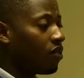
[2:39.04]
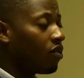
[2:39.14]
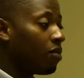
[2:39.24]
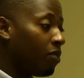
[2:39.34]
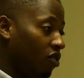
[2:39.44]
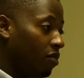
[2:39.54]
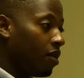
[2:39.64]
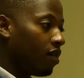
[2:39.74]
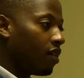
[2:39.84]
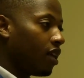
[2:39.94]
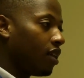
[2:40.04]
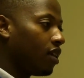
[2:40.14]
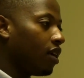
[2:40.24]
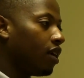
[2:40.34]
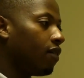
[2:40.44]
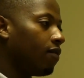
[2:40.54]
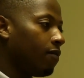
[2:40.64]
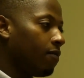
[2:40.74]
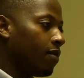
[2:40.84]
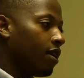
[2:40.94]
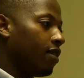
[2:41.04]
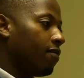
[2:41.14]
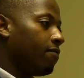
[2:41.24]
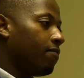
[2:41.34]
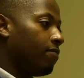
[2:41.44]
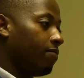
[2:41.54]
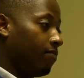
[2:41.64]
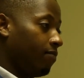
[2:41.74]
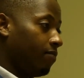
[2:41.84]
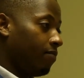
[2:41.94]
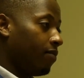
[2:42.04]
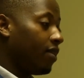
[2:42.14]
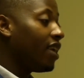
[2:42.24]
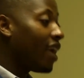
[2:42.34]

The program has now incubated Ntloko's company to